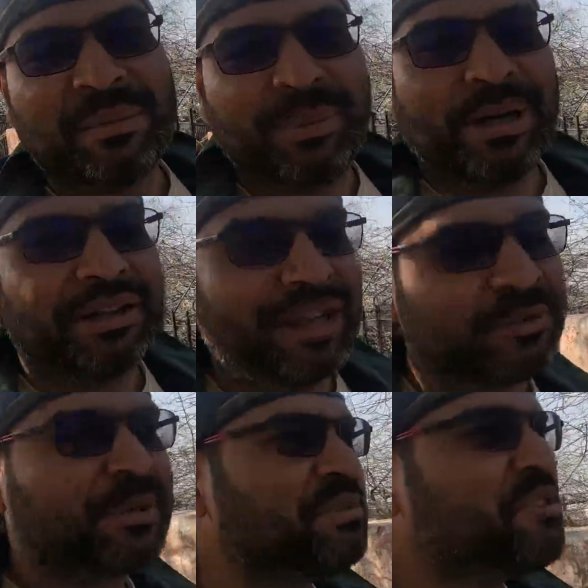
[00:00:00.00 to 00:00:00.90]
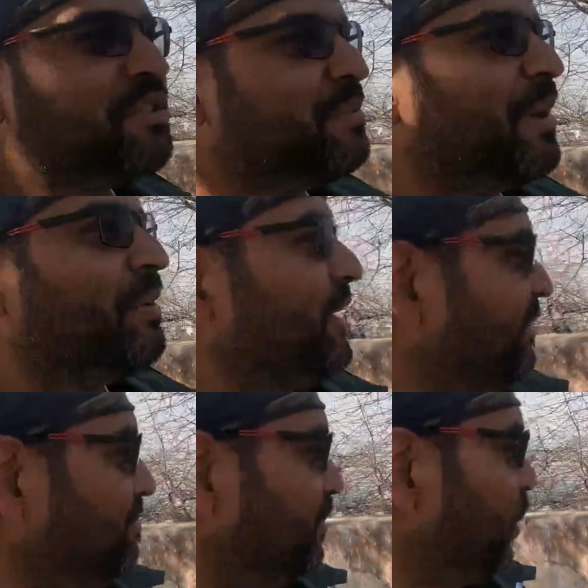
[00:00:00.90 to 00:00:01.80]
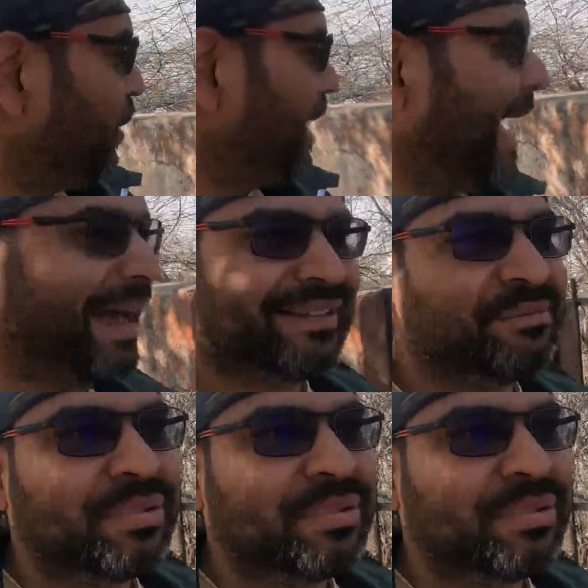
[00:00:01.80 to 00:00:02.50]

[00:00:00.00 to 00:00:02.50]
But that's pretty much about it. Not as